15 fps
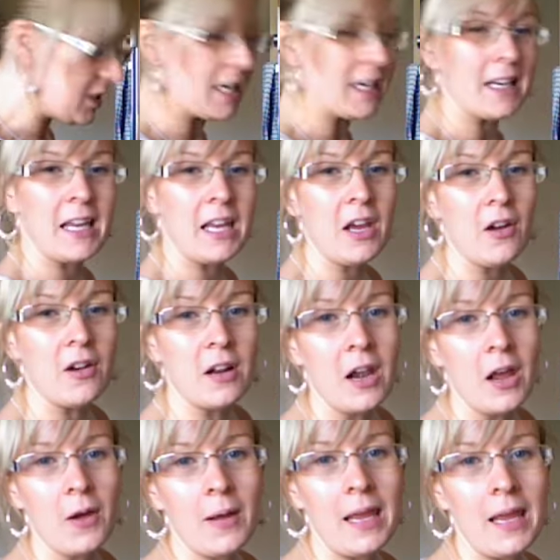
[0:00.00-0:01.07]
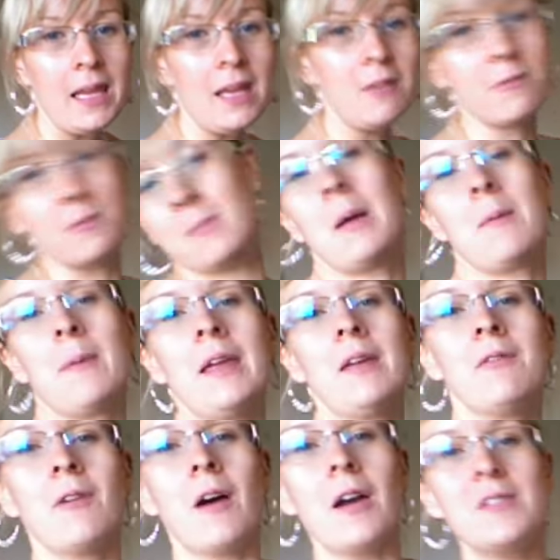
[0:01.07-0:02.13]
gently on a low heat for
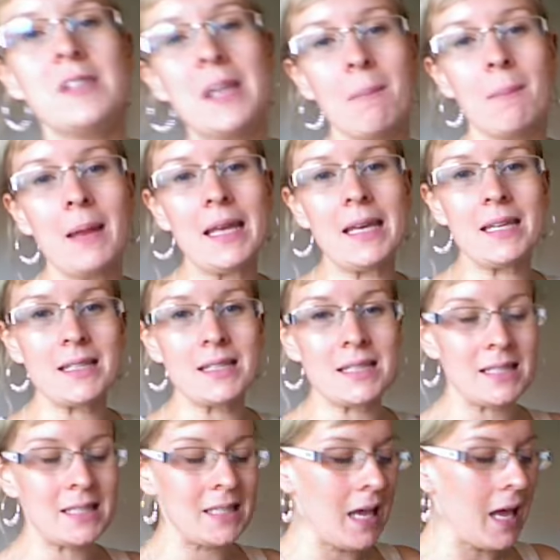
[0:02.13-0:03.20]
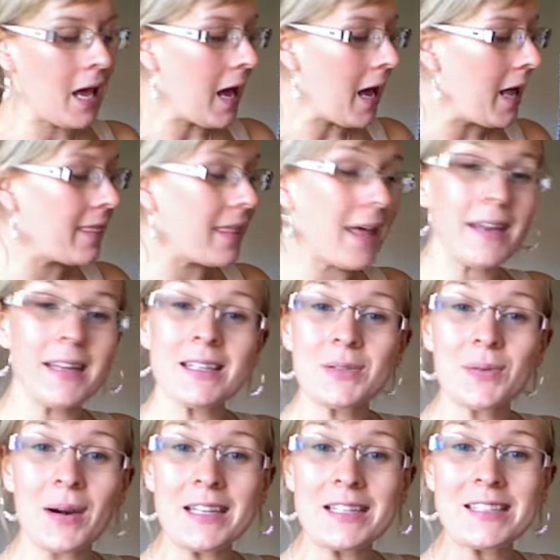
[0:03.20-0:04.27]
maybe 5–10 minutes, and then
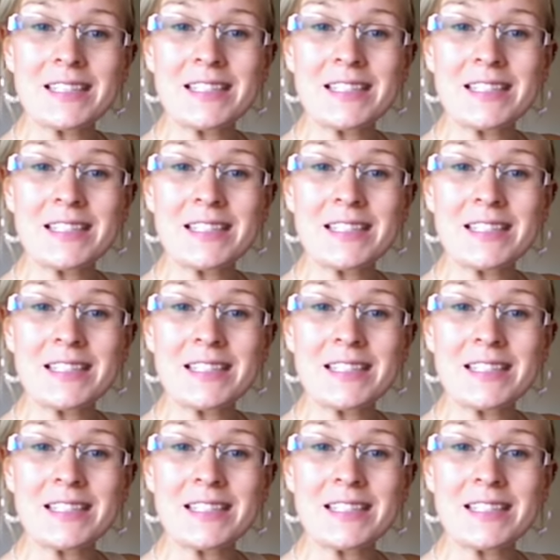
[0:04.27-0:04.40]
it's ready to